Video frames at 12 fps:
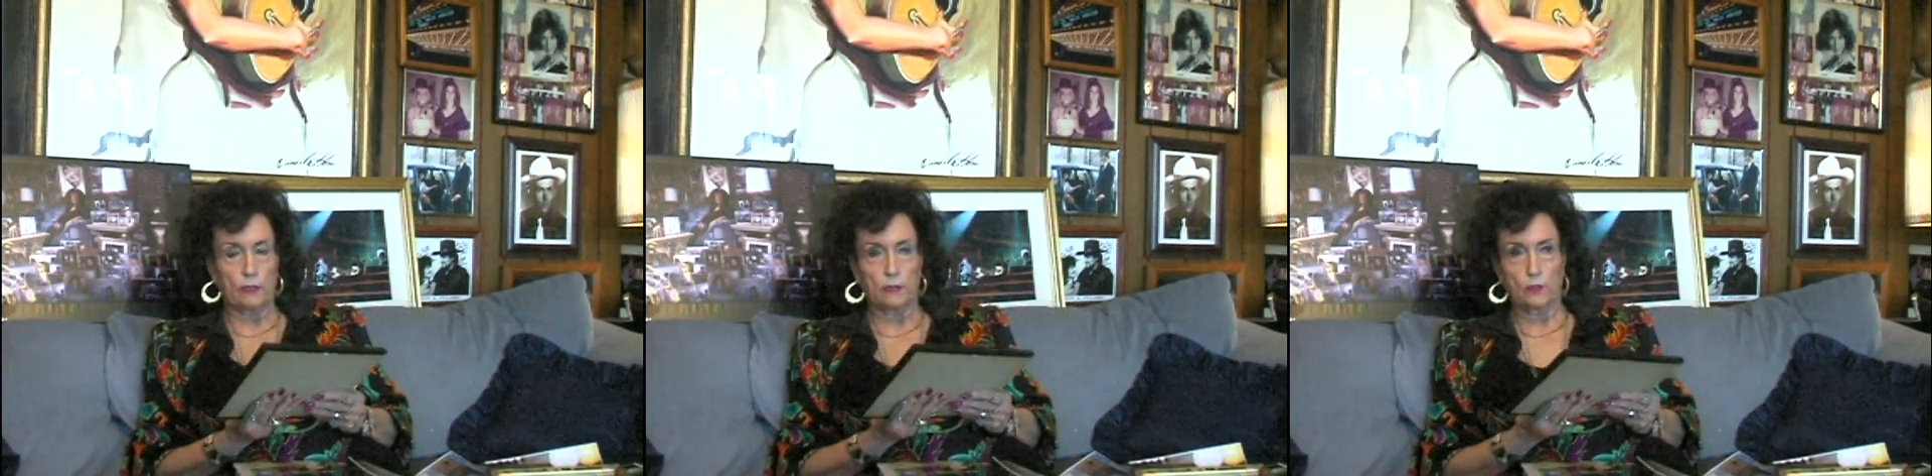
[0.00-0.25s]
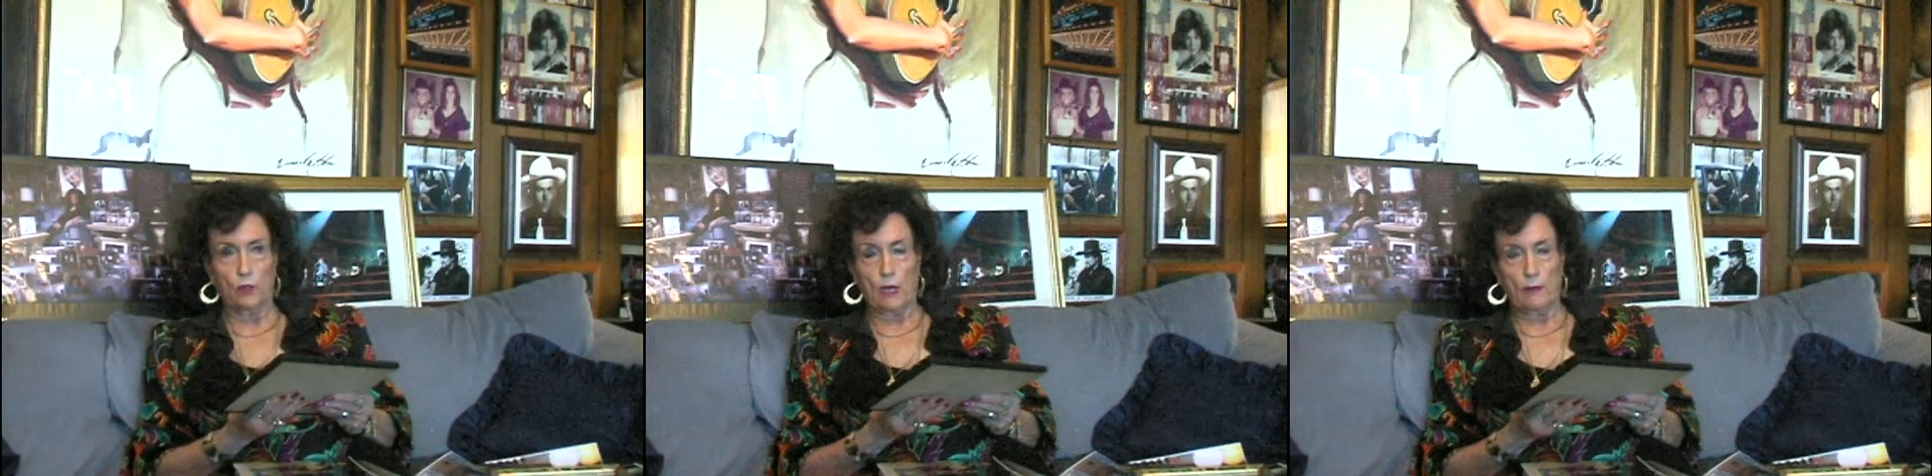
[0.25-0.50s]

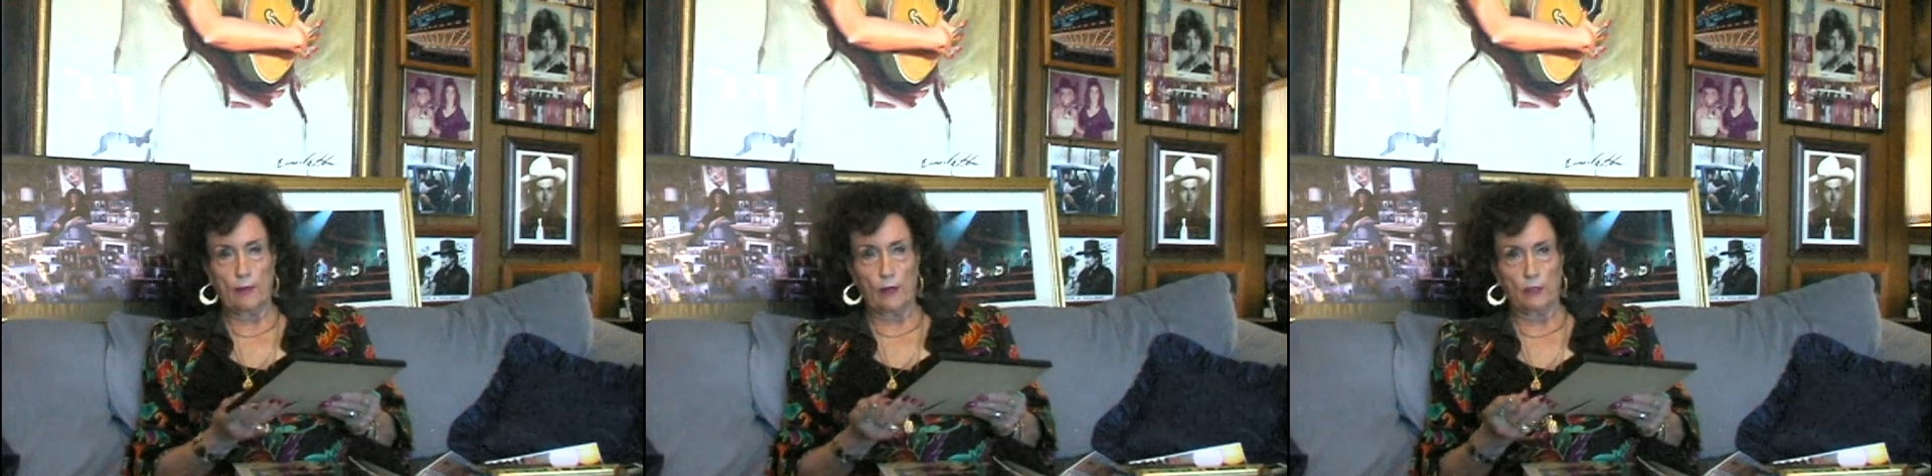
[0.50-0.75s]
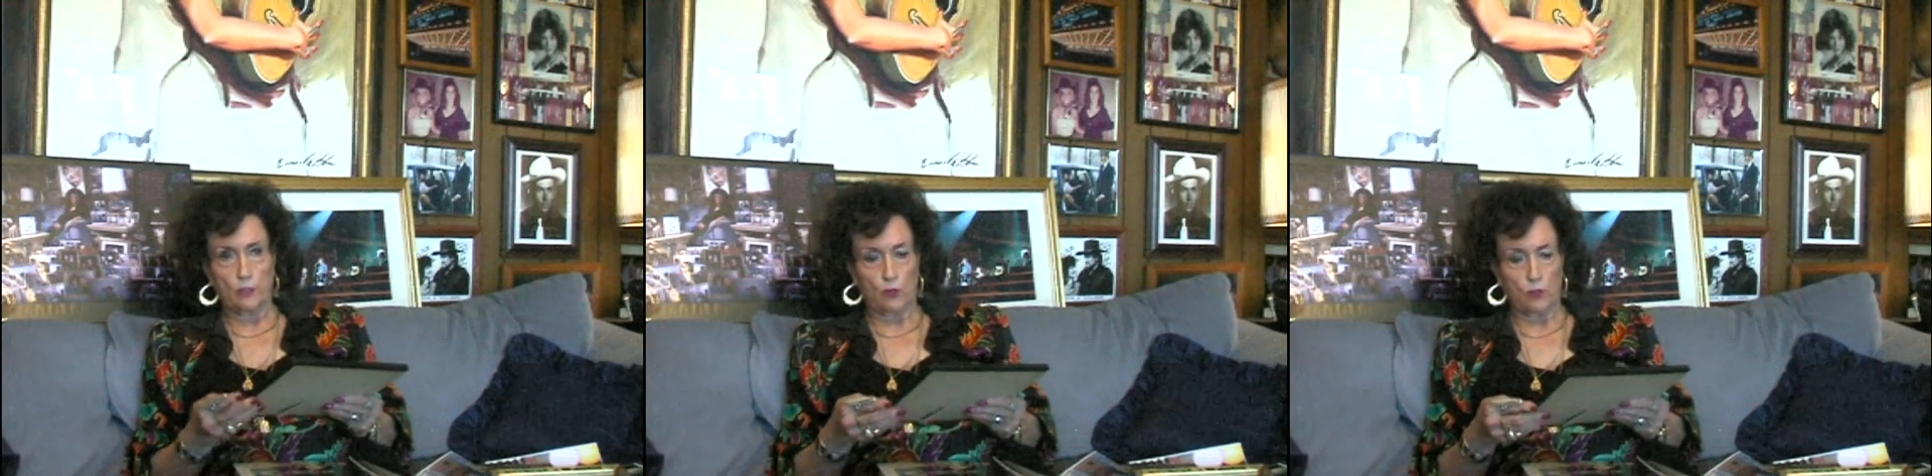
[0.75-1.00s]
I married
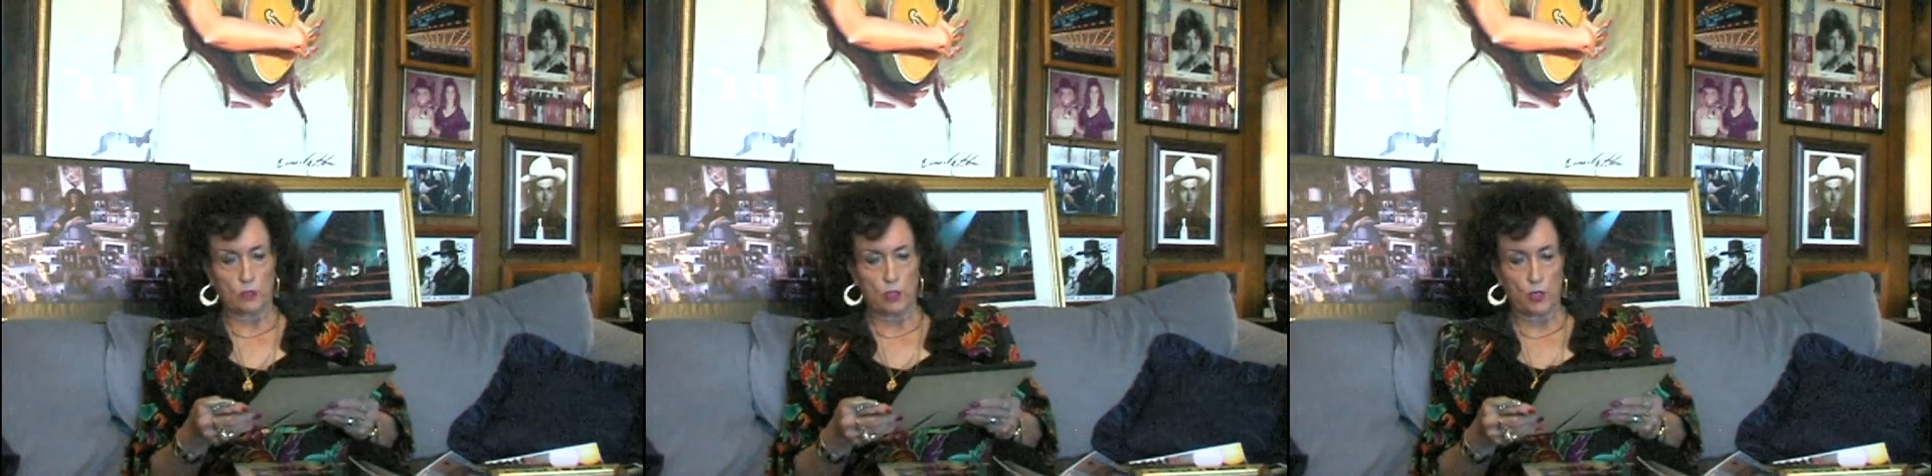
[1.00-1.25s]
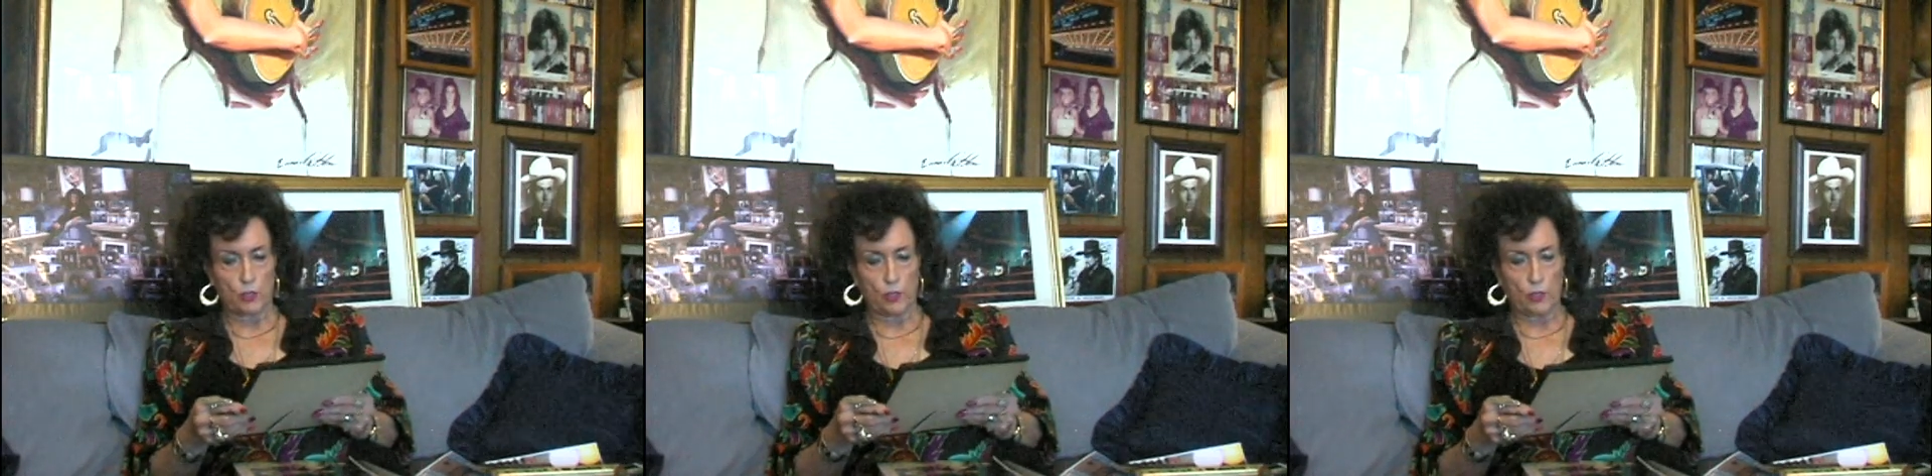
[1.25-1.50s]
Doyle
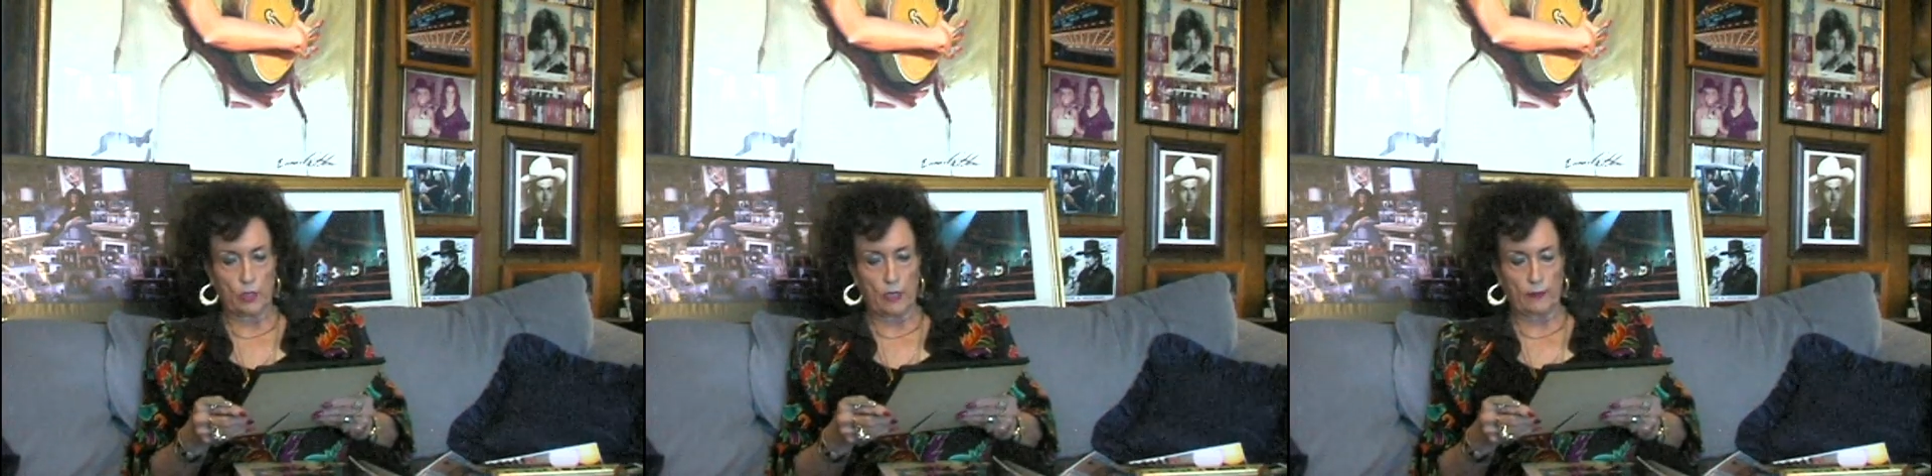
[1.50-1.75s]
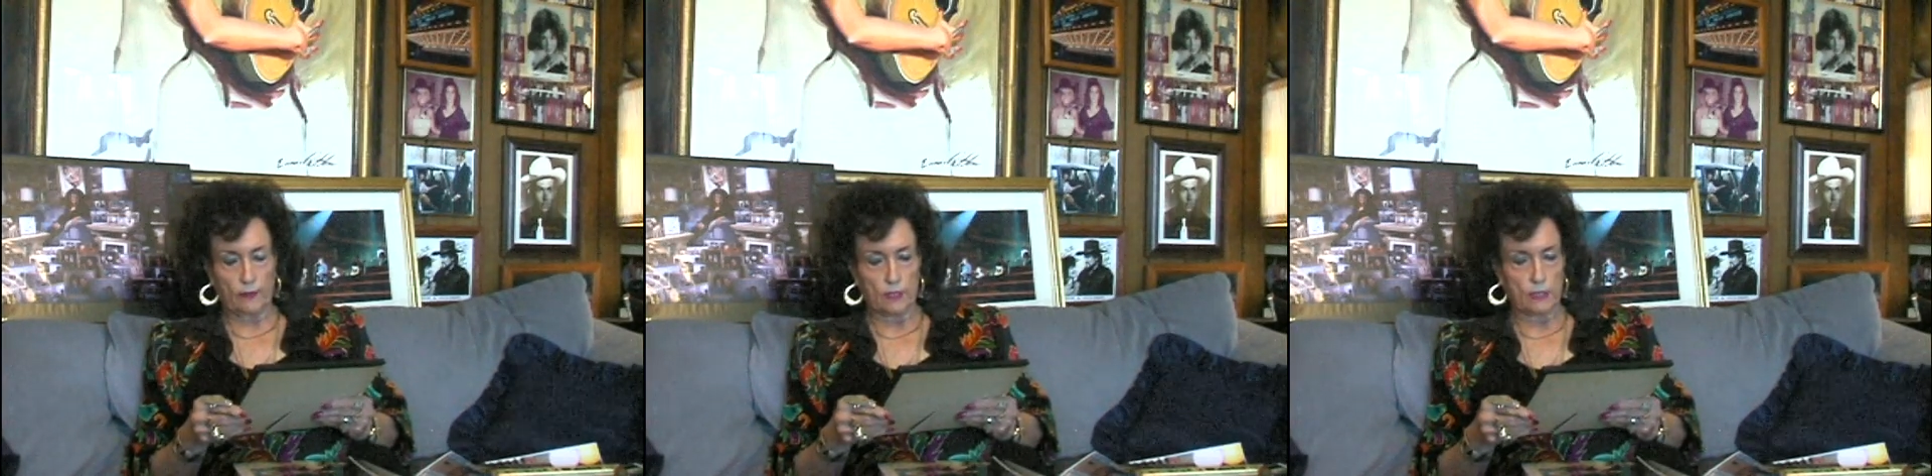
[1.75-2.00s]
Turner, uh,
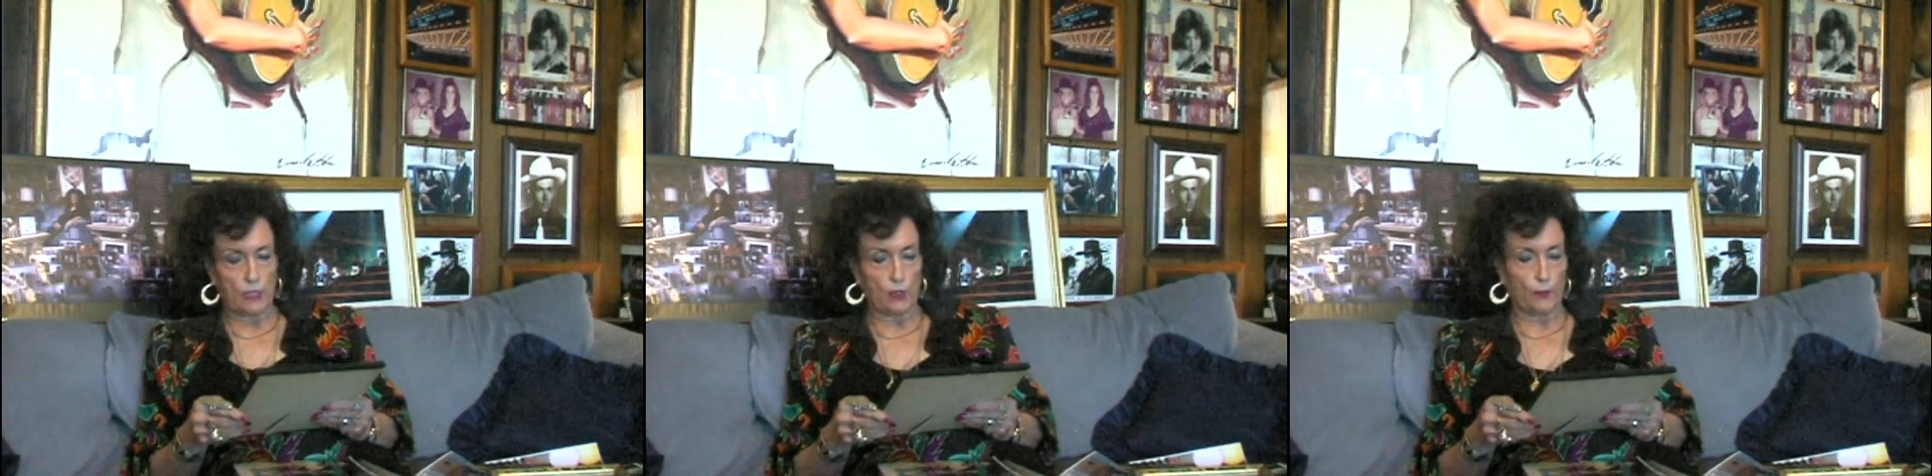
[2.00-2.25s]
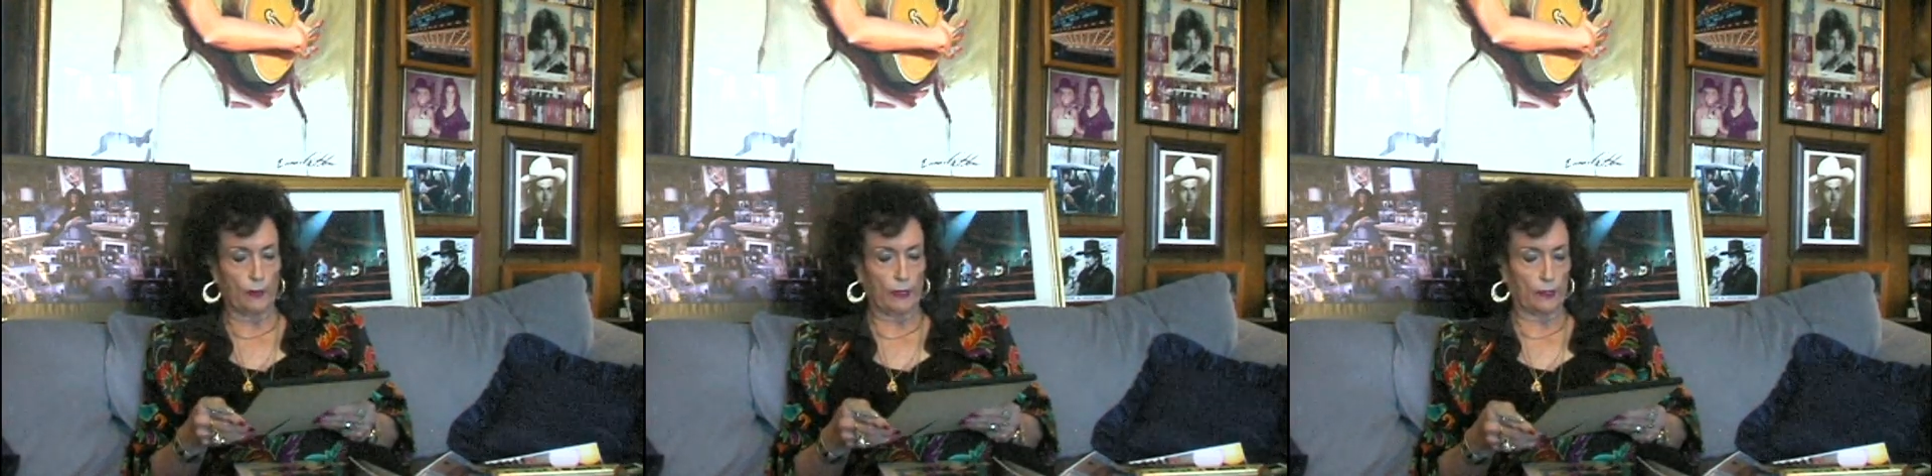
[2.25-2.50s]
the steel
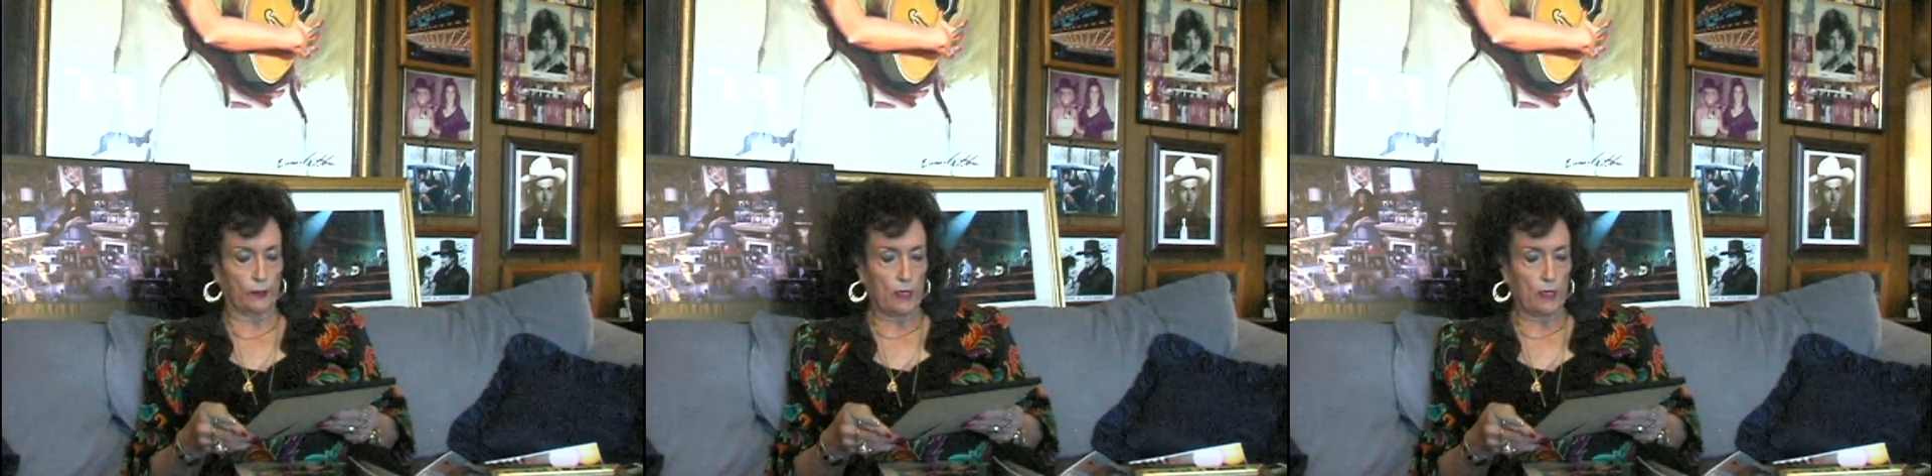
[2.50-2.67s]
player,